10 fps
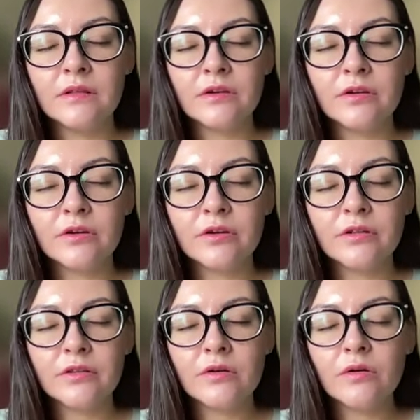the
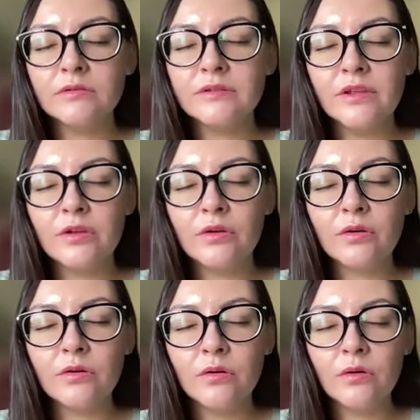earth holding
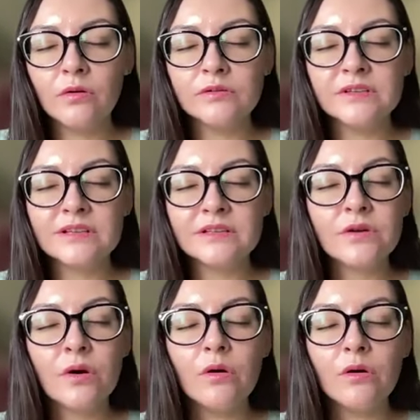you, holding us
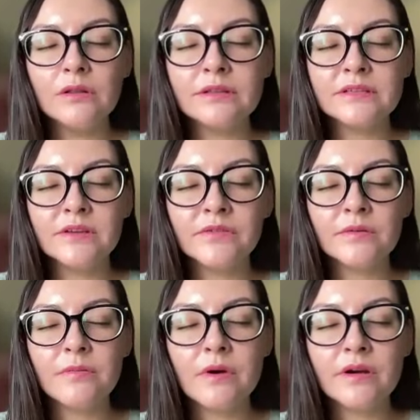all in
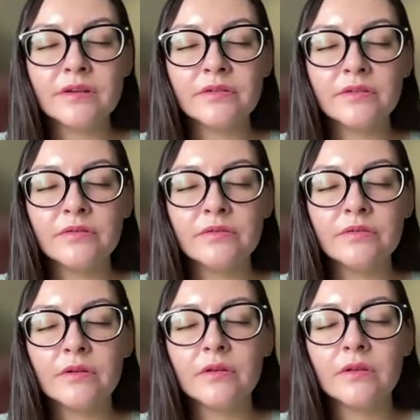different parts of
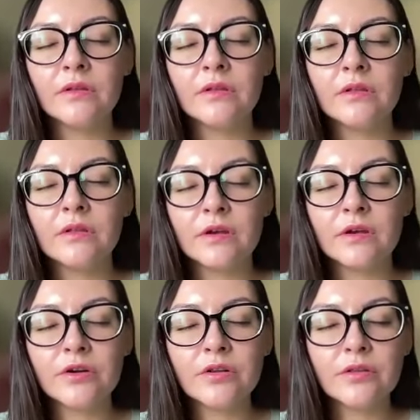the
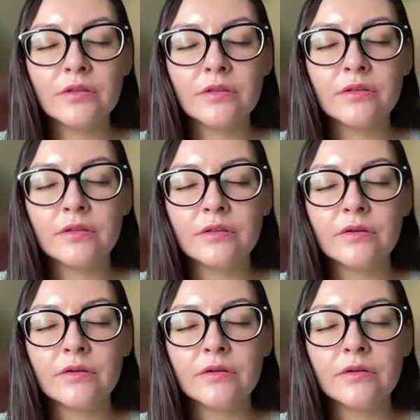earth,
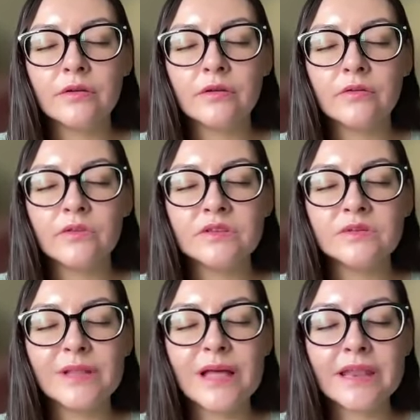this
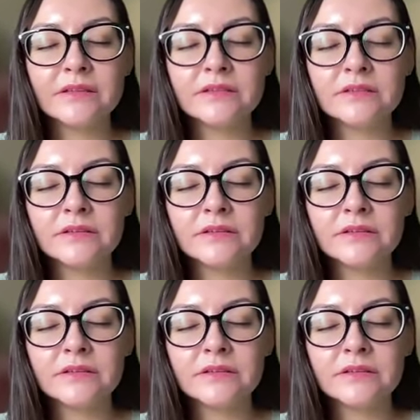planet.